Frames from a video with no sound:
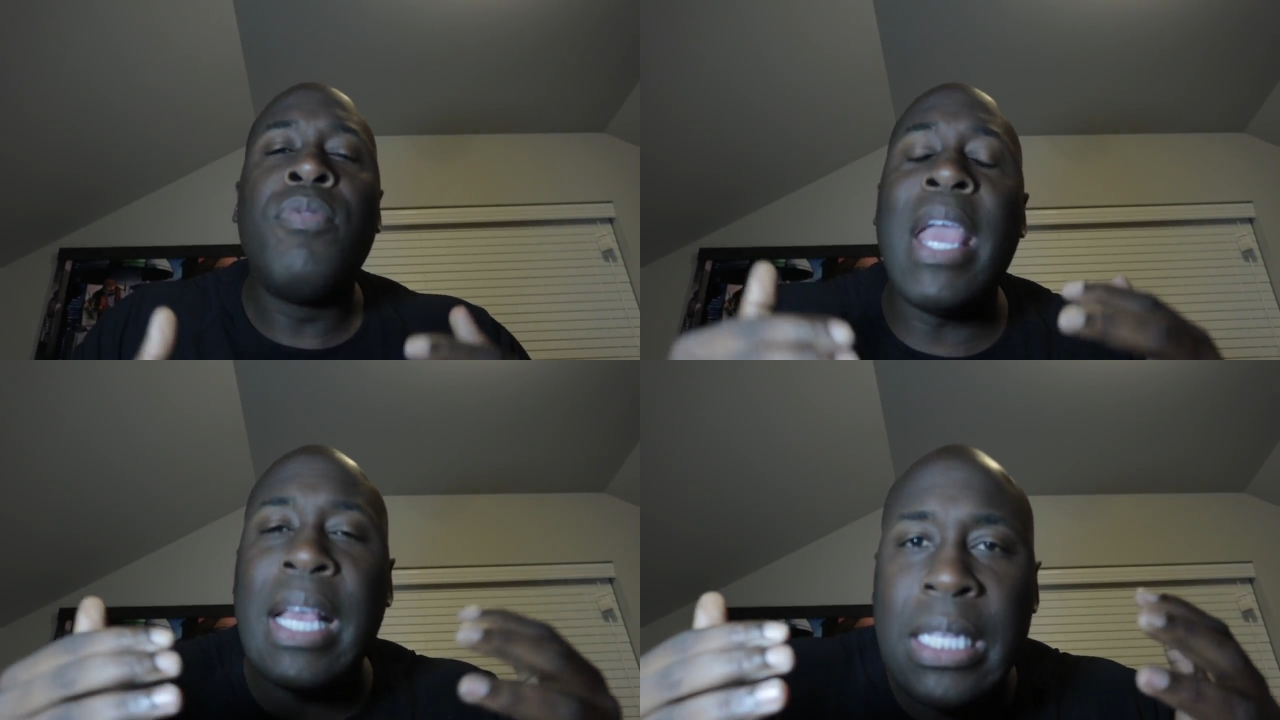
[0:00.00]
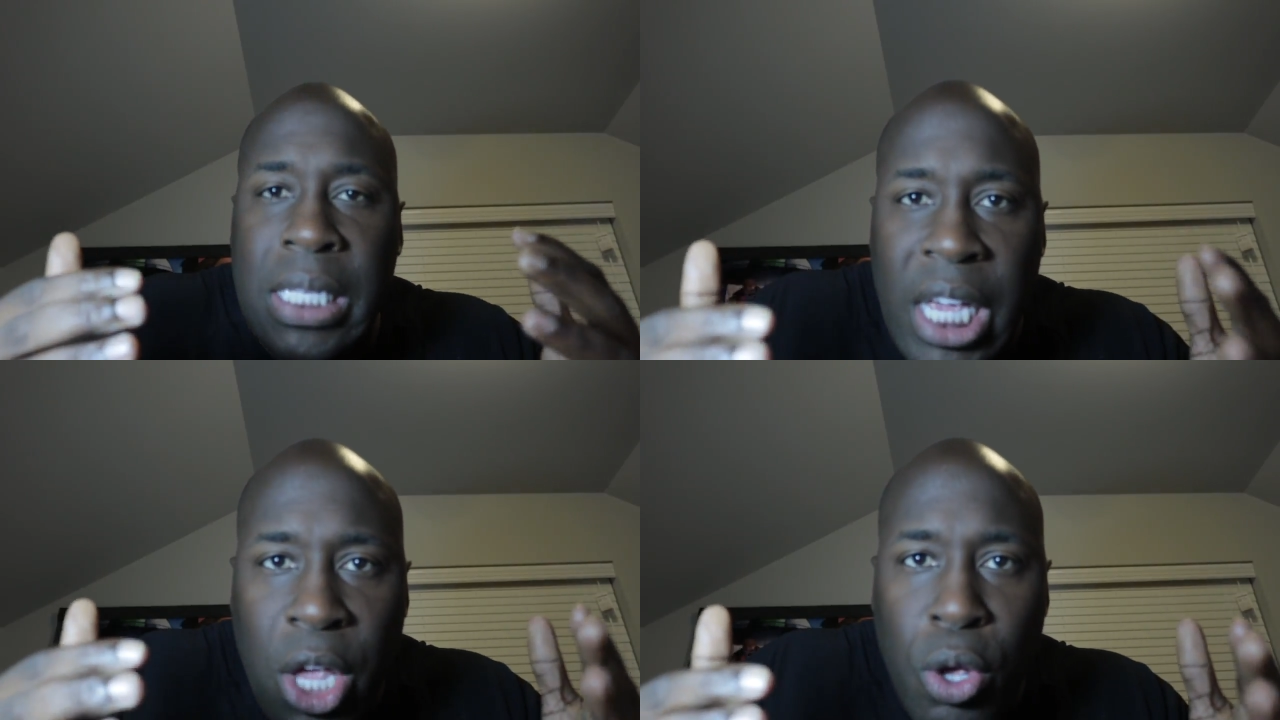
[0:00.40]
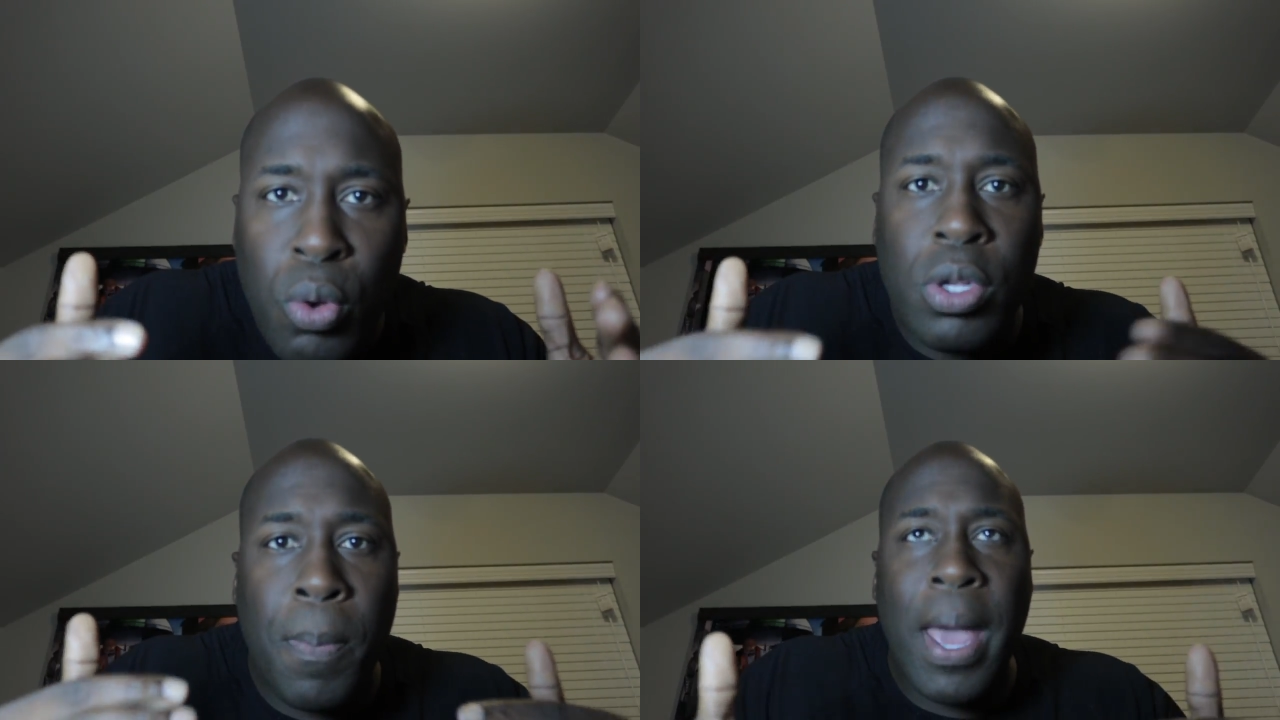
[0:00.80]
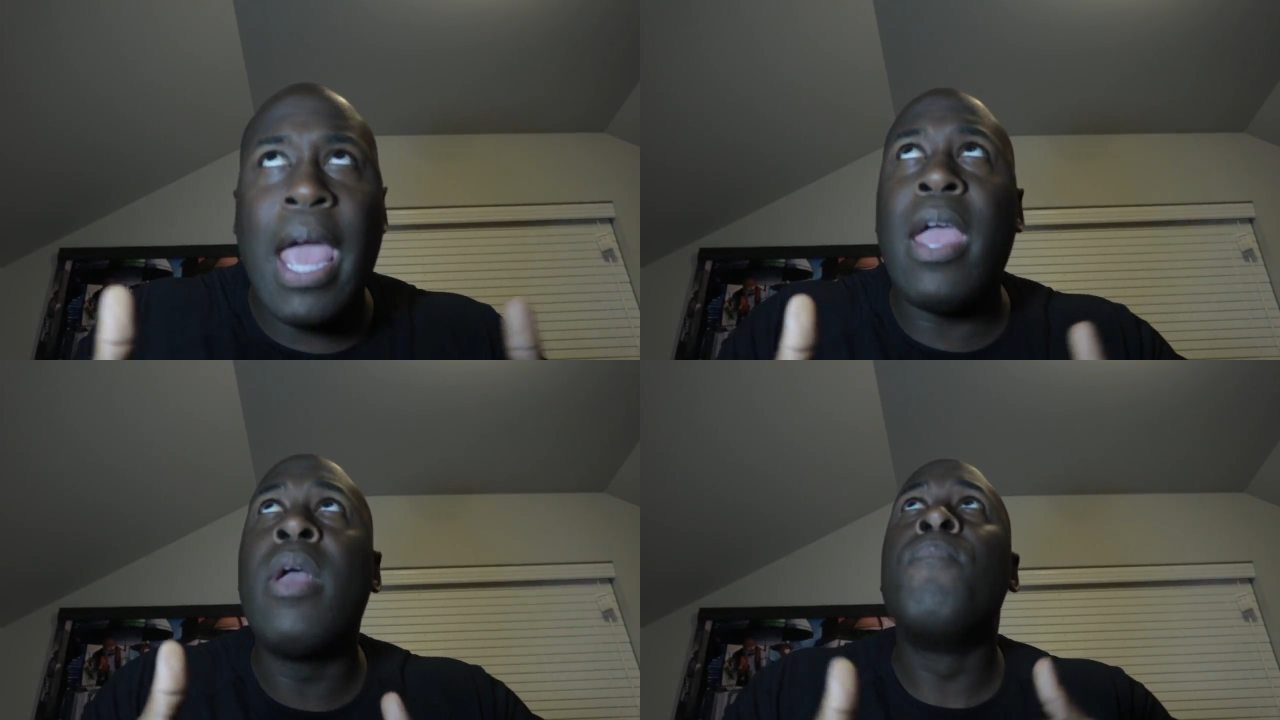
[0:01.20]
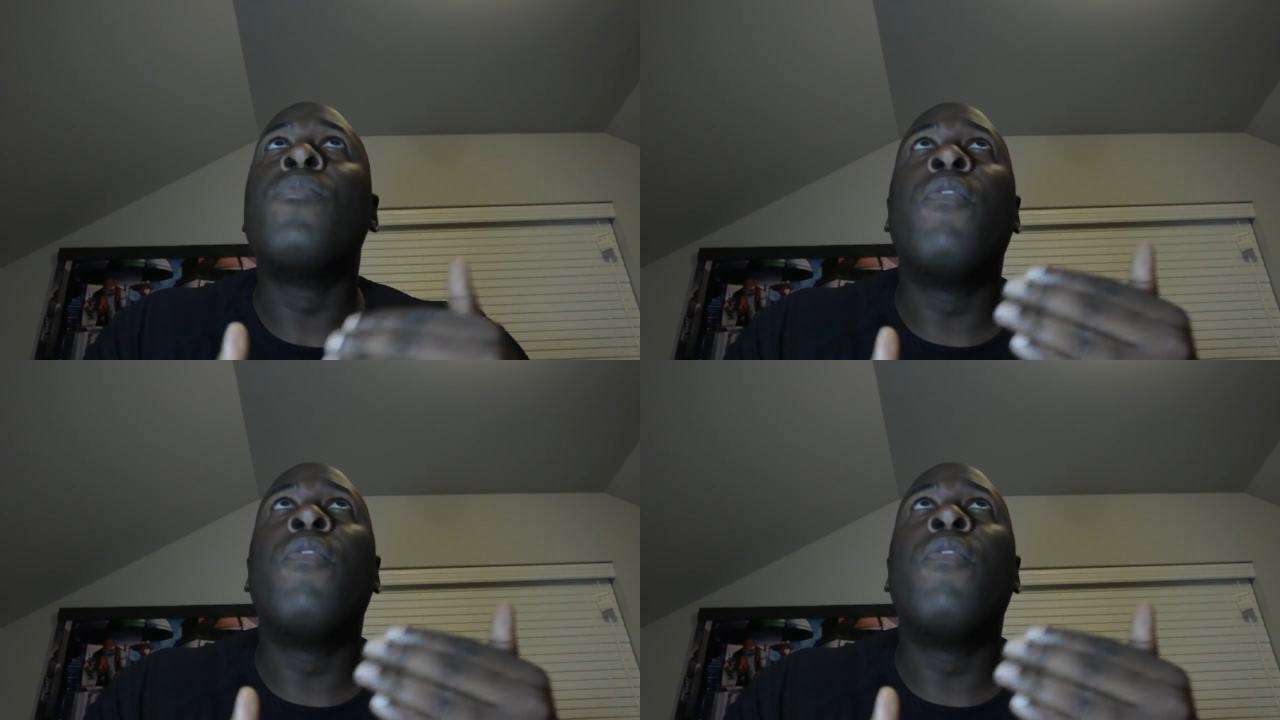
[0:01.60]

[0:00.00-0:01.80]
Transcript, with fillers: they continue to pay